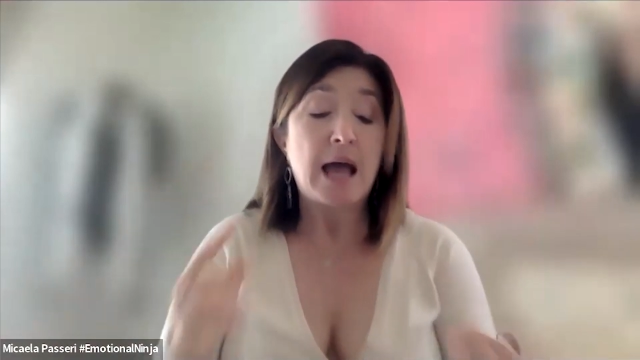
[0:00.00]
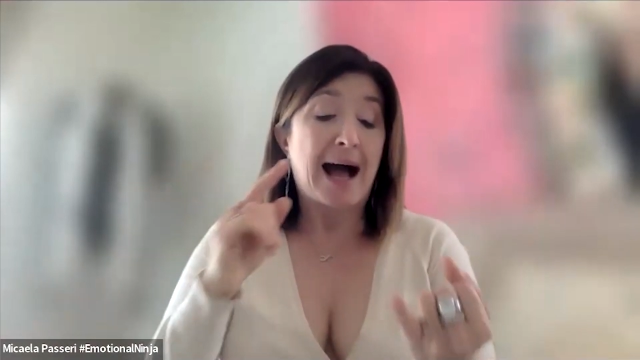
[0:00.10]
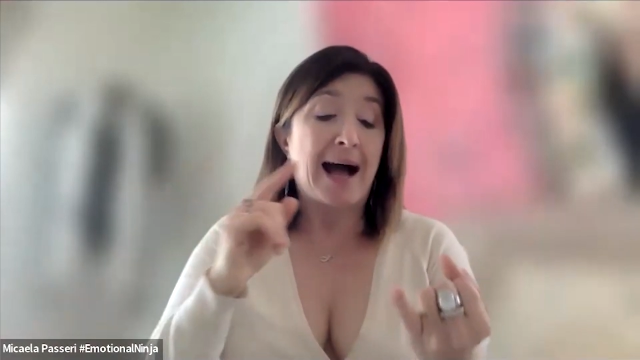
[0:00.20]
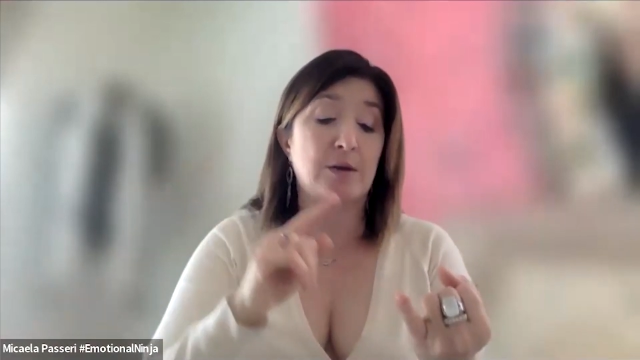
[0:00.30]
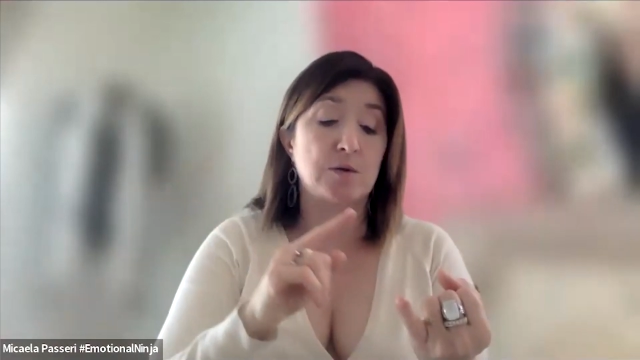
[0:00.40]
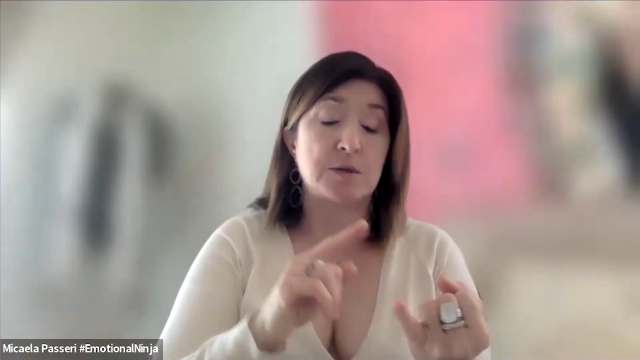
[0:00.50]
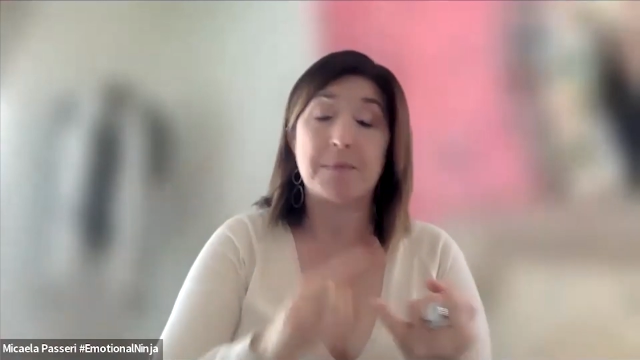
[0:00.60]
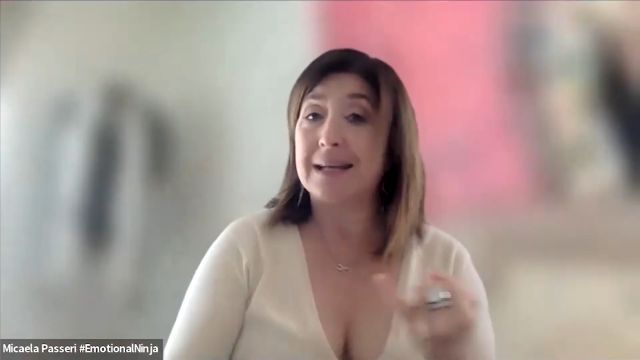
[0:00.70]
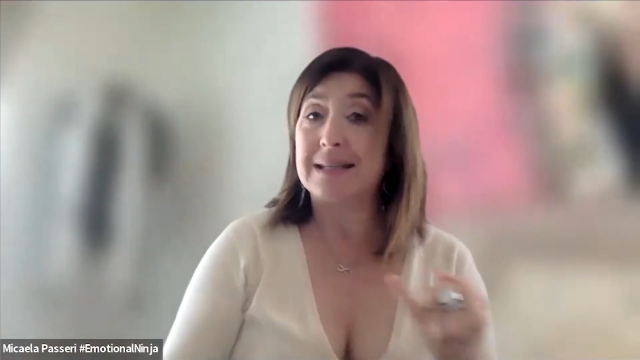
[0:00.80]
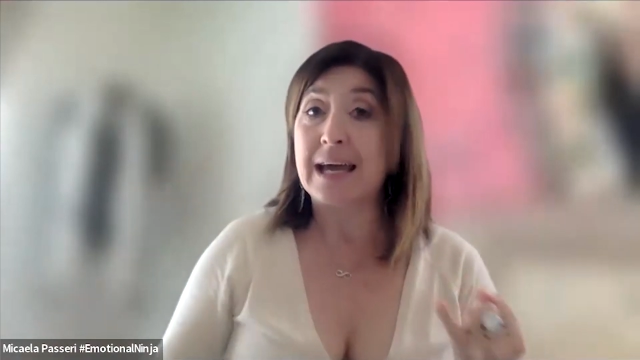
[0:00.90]
I used
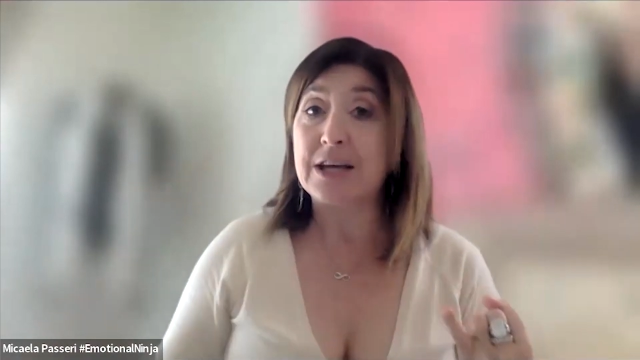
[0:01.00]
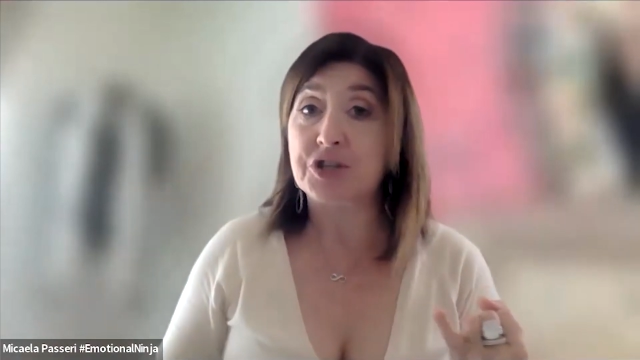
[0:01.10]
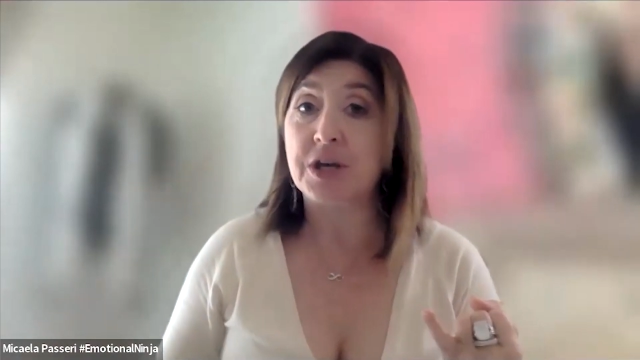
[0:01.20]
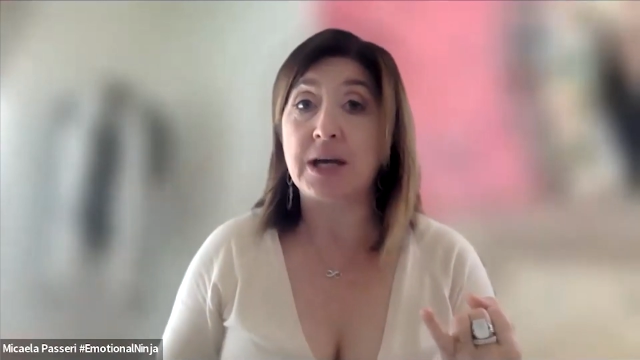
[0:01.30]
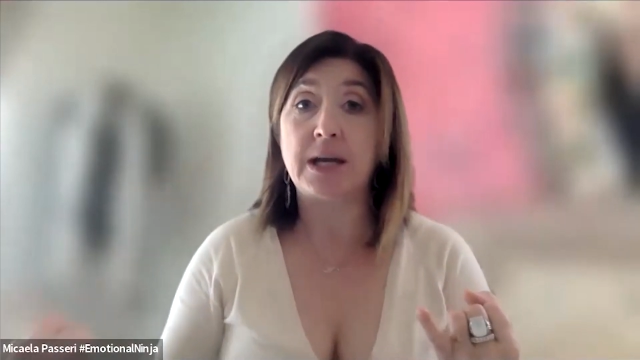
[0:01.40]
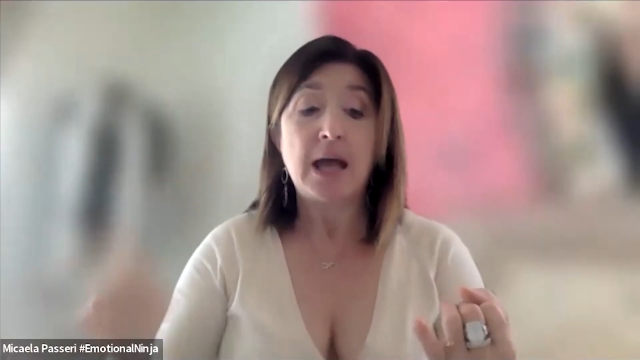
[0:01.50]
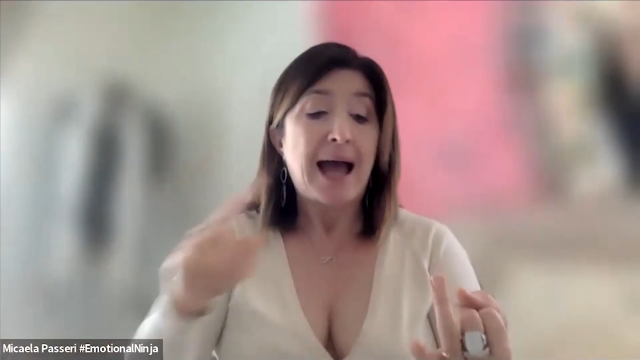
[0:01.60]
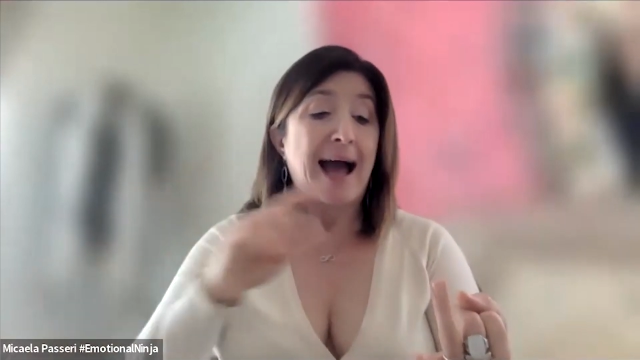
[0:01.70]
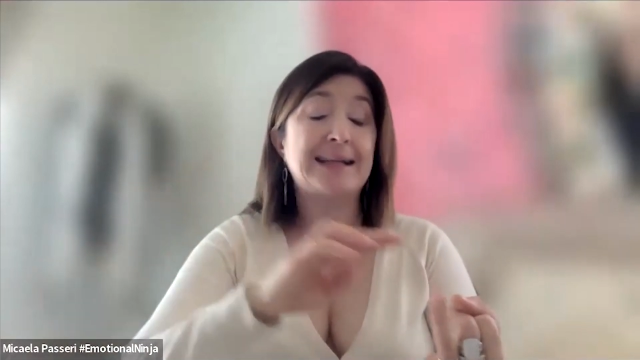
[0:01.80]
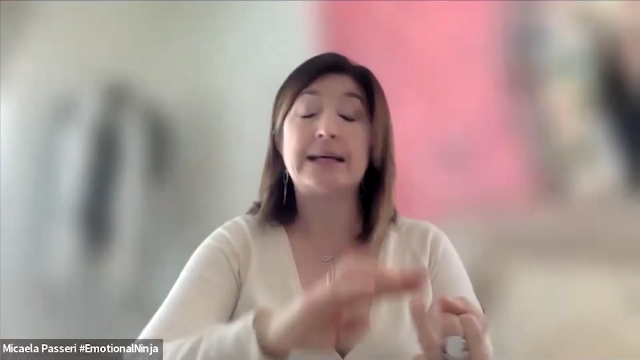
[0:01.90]
meditation.
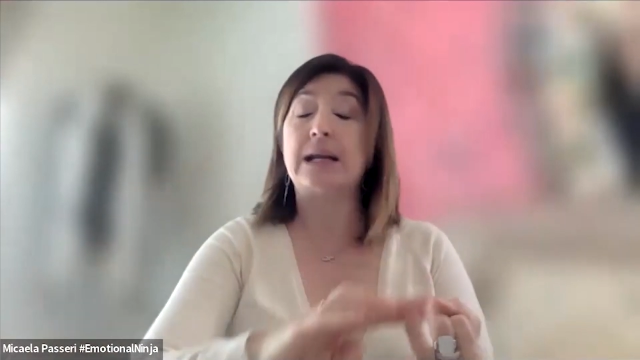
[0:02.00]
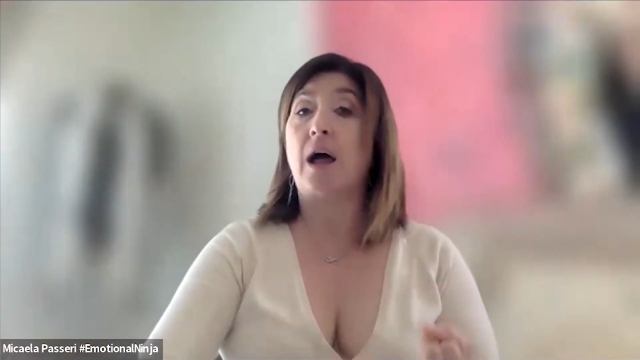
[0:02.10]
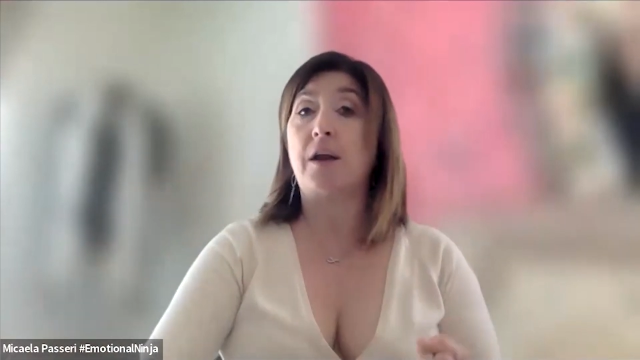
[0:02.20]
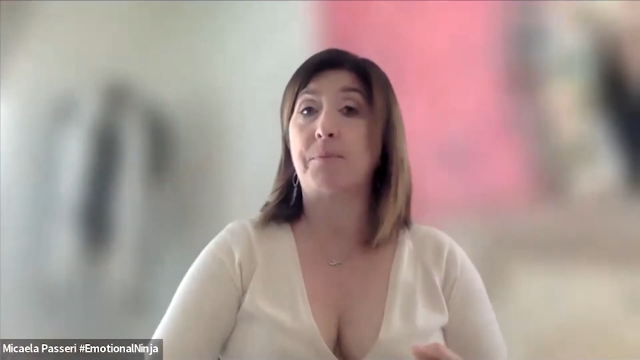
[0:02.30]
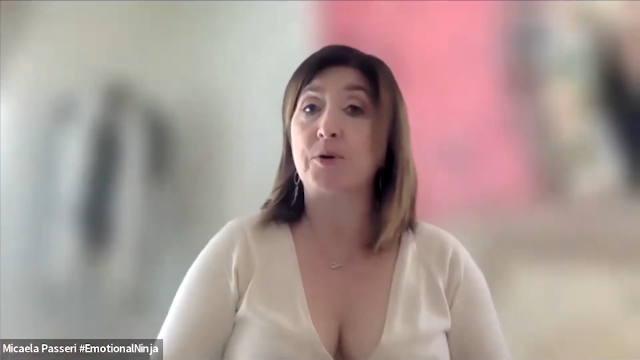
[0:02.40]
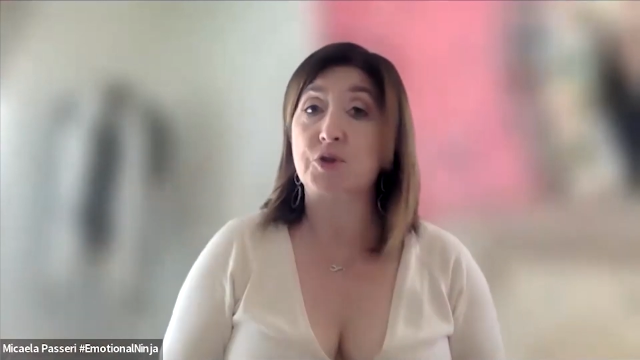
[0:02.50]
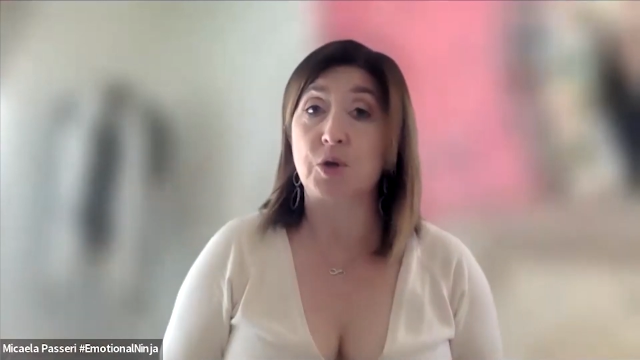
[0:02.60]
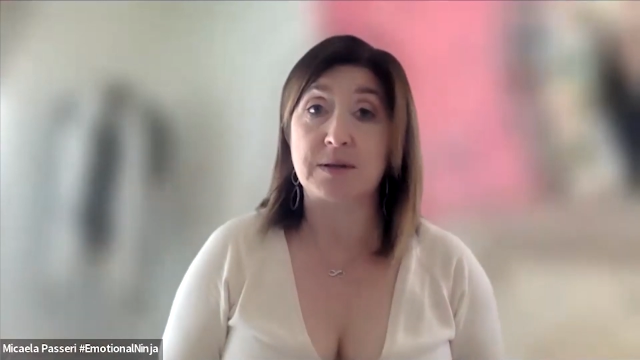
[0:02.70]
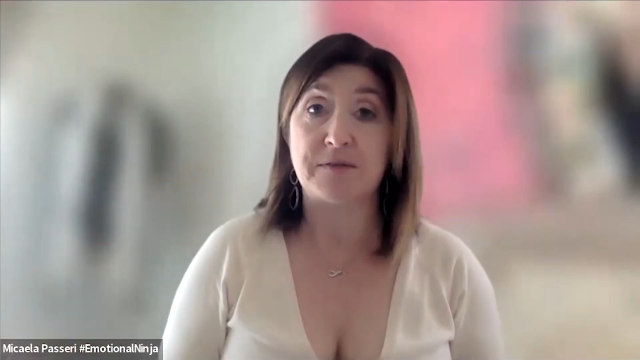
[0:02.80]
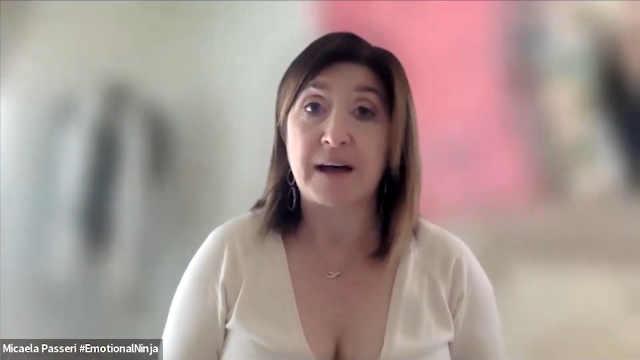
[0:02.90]
I did a lot of
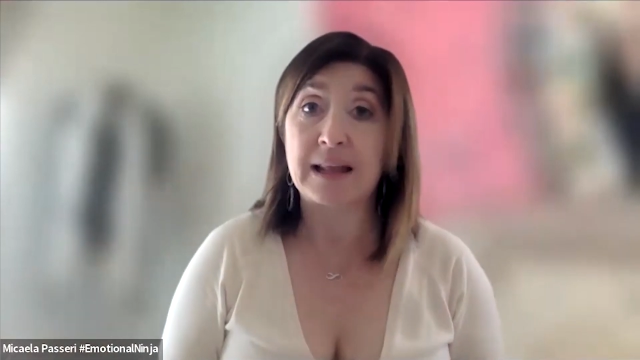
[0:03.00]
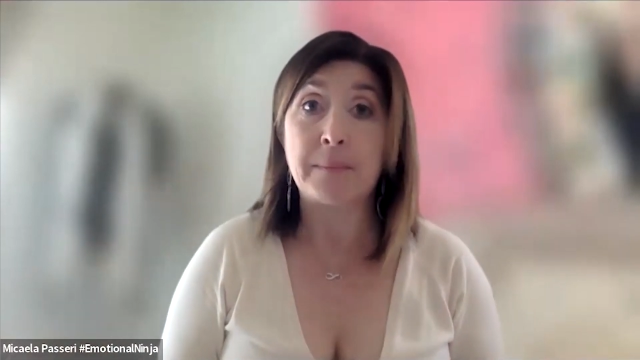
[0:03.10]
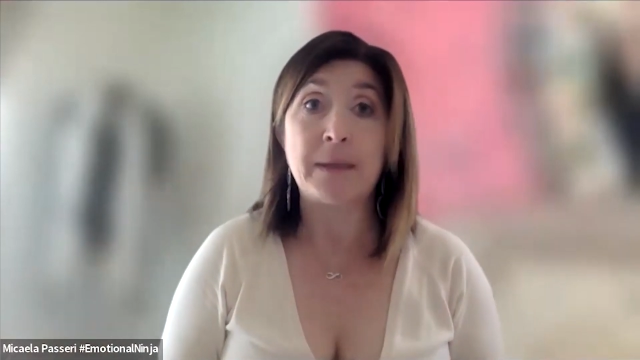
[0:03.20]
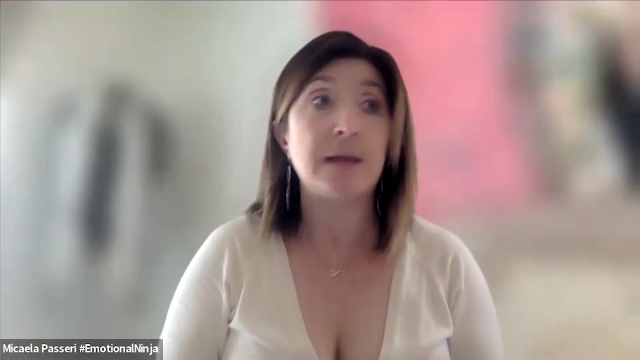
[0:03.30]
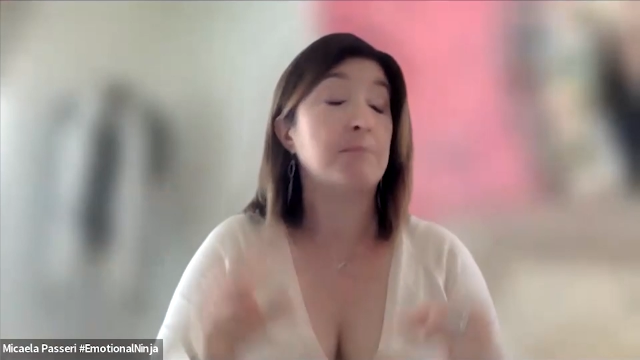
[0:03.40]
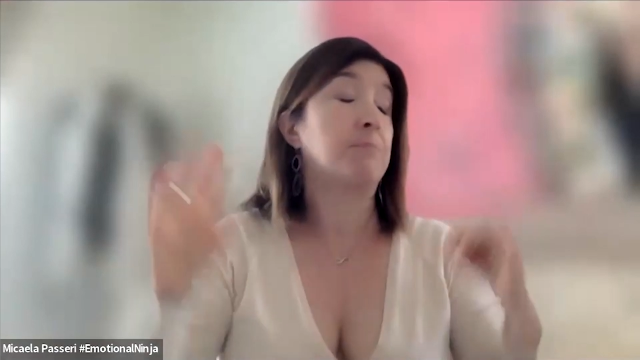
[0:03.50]
personal development.